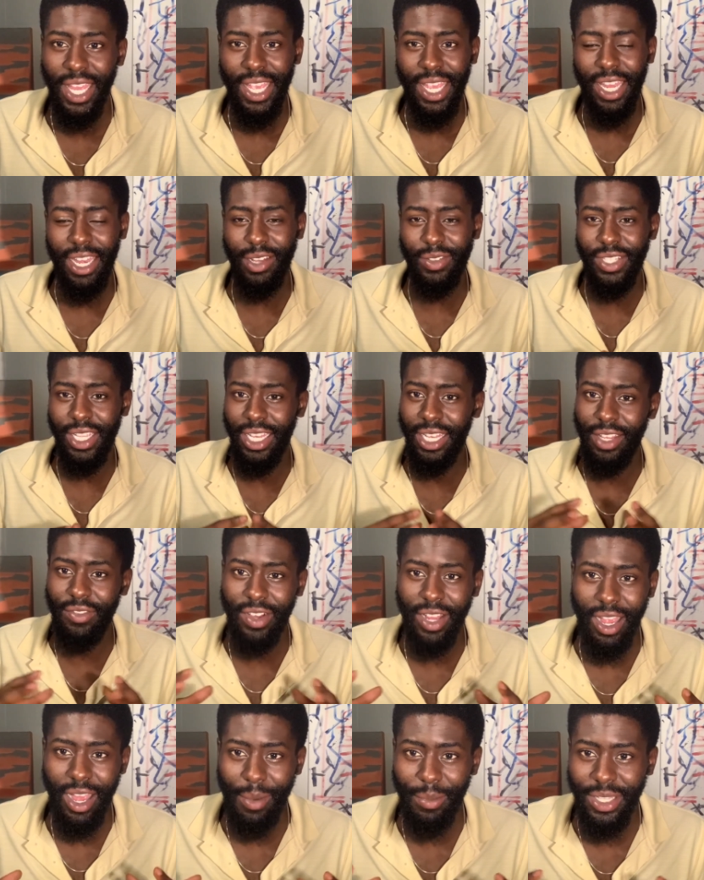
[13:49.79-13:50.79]
Leave a
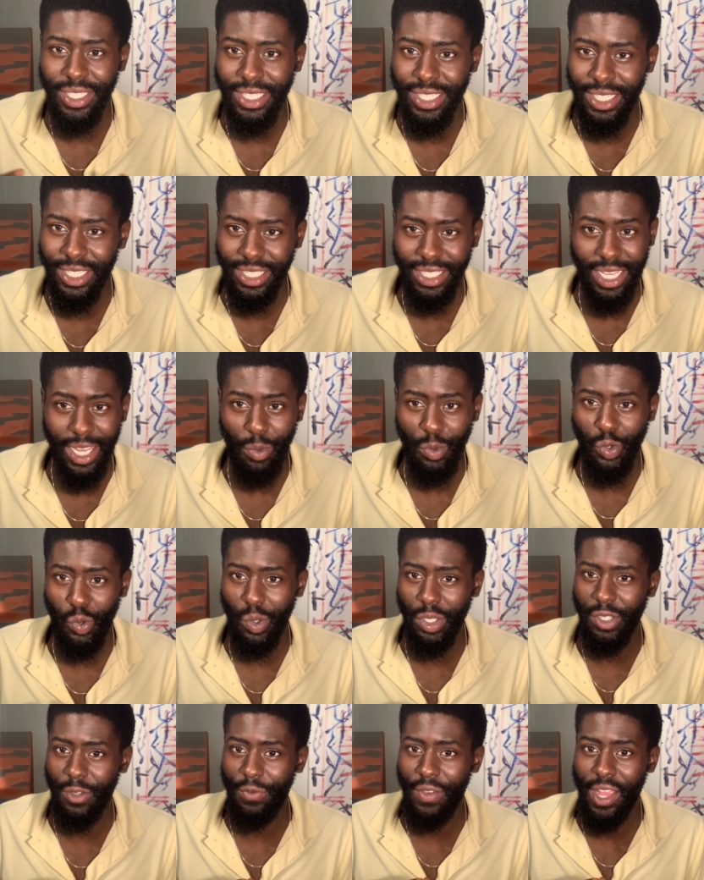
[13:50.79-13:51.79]
comment saying which
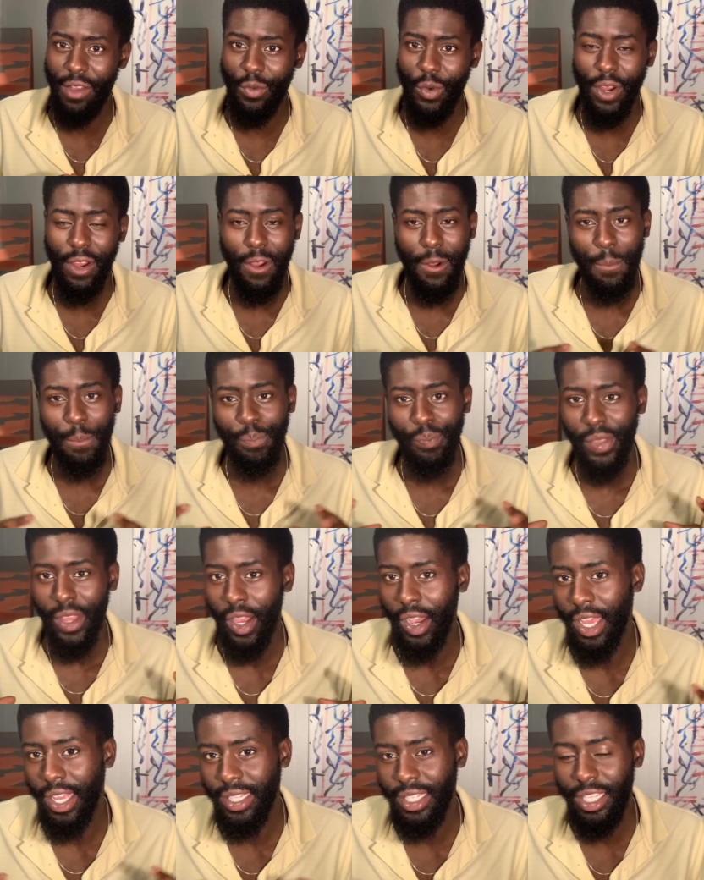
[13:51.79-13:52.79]
one's your favorite.
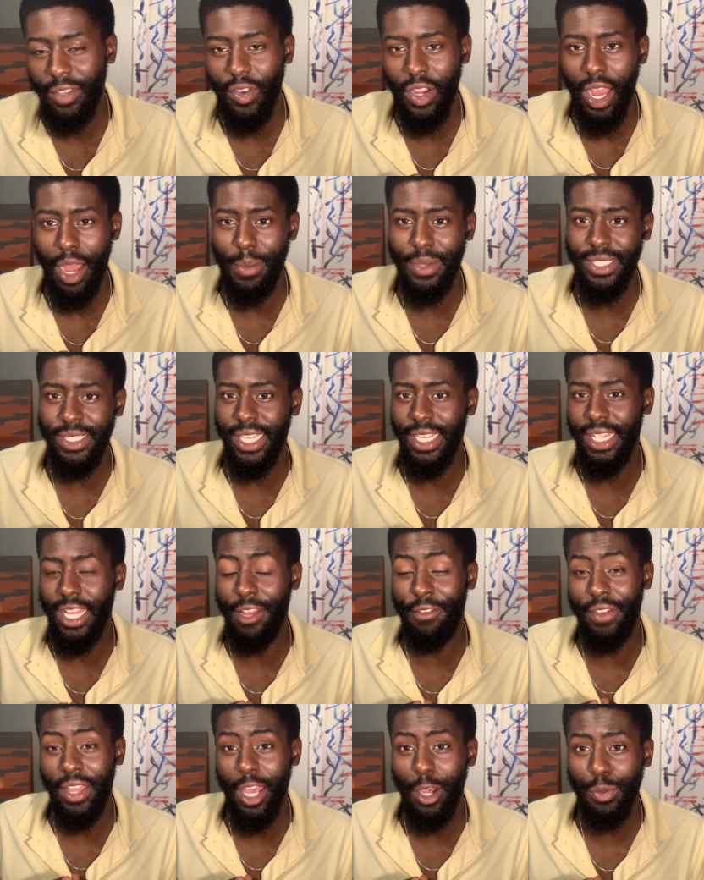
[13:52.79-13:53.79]
Leave a comment saying that
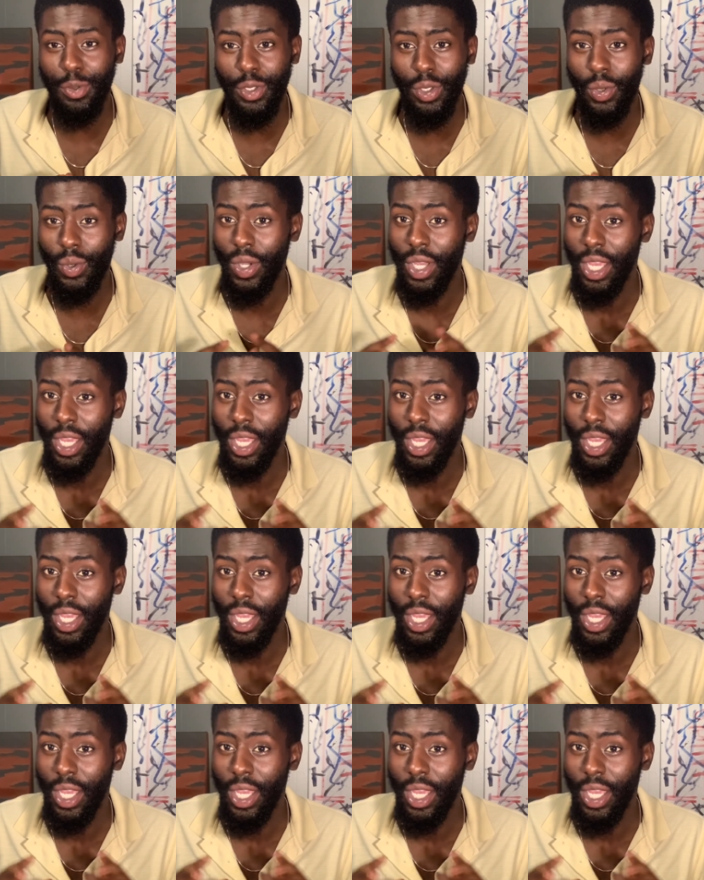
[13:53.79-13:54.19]
if it helps you.